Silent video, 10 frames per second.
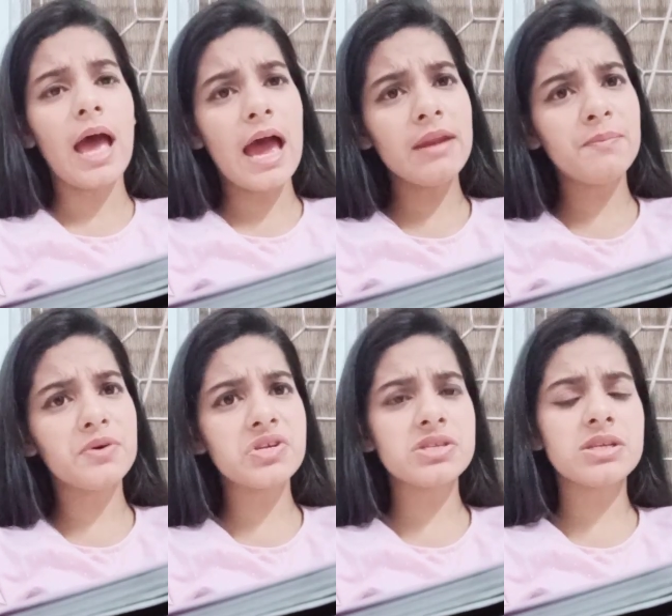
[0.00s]
and
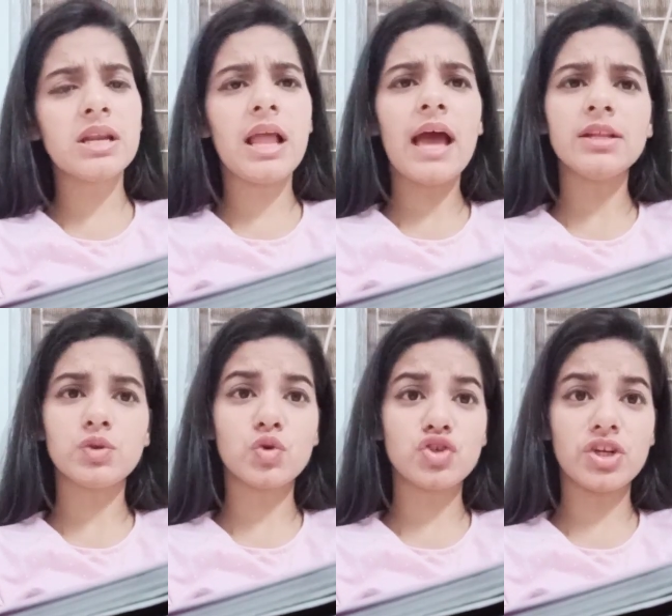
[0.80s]
personal and
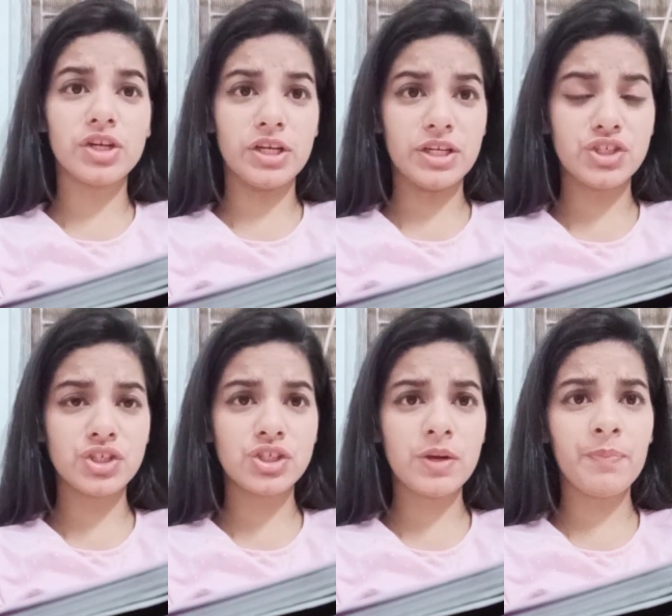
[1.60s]
social
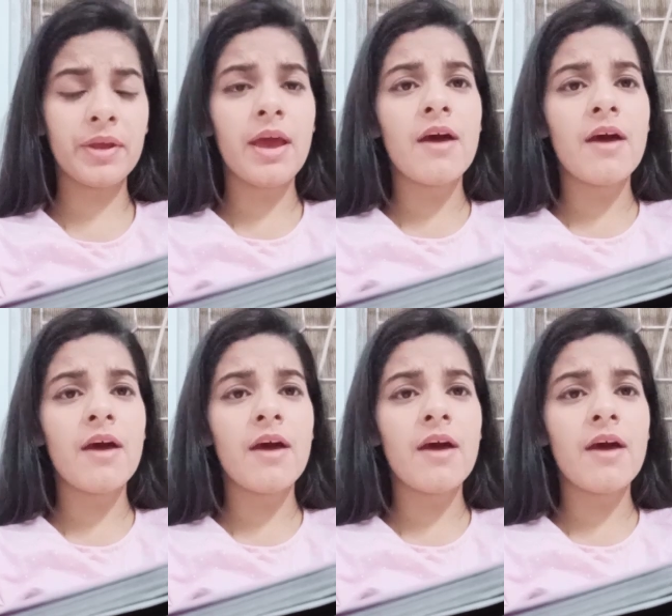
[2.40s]
relationship,